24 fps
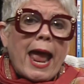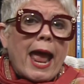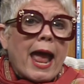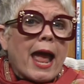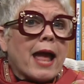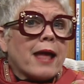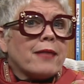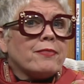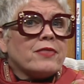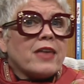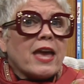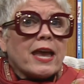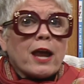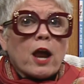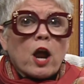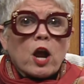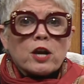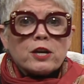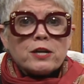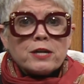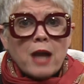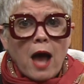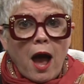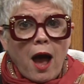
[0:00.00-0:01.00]
And they are
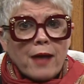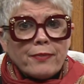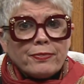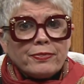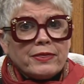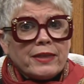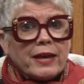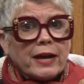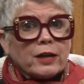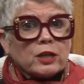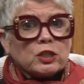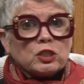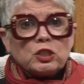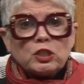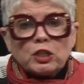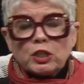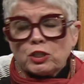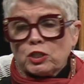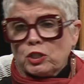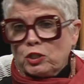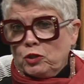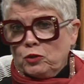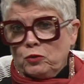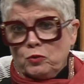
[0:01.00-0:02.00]
not there
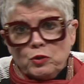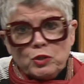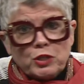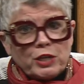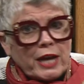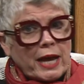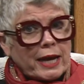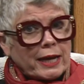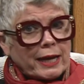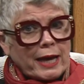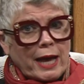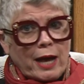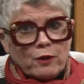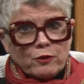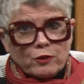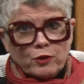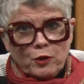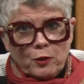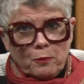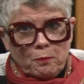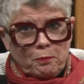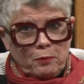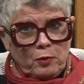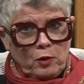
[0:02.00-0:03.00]
just to check out
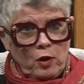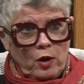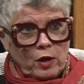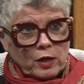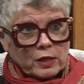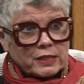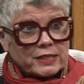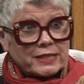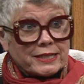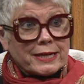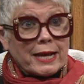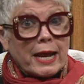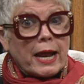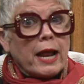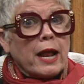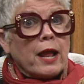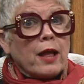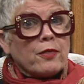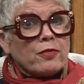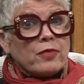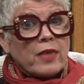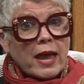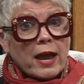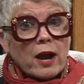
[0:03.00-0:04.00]
your books.
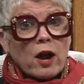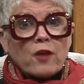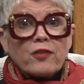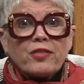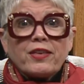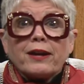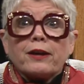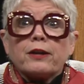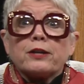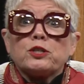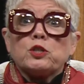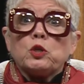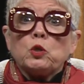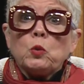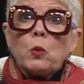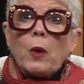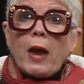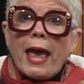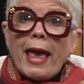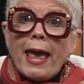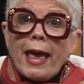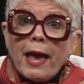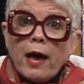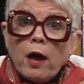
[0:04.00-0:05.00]
They are there to
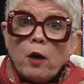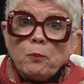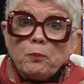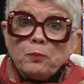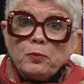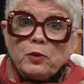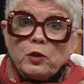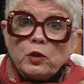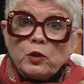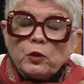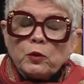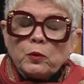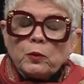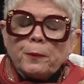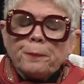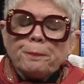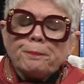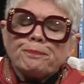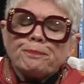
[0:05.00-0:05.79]
help you.